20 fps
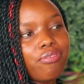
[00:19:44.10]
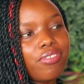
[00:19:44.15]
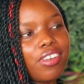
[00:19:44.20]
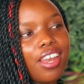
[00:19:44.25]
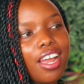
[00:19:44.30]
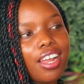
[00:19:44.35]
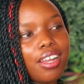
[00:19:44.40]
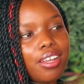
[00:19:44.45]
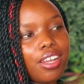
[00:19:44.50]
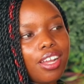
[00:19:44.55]
I
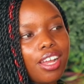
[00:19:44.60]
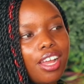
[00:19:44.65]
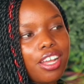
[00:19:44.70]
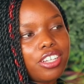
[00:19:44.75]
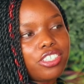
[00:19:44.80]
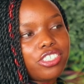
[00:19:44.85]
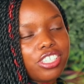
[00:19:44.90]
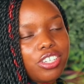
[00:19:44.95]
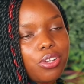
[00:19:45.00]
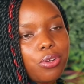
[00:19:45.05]
feel like
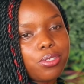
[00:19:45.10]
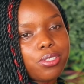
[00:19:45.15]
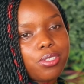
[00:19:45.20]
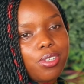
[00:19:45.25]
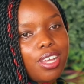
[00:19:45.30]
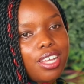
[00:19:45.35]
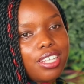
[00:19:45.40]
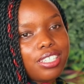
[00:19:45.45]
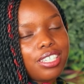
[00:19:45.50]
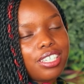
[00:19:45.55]
she
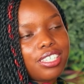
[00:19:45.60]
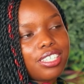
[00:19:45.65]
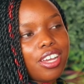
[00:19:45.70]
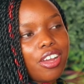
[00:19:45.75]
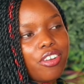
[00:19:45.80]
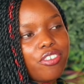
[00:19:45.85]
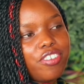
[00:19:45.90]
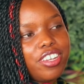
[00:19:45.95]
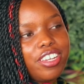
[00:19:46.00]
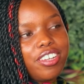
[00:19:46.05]
also has that
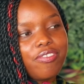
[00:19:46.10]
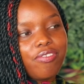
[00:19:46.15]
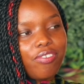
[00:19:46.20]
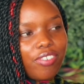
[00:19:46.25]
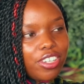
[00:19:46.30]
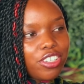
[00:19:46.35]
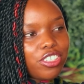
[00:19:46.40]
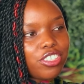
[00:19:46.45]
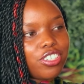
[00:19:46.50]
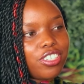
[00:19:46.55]
curry
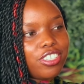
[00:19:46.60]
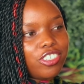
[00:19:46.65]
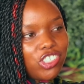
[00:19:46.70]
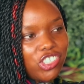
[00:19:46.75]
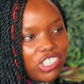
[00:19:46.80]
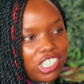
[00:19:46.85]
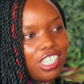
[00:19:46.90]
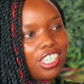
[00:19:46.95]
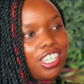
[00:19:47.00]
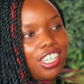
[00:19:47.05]
invention
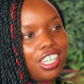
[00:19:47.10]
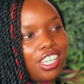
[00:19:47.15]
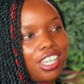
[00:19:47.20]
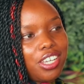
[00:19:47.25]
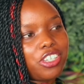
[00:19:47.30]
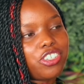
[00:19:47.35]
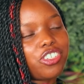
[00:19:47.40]
gene. Eh?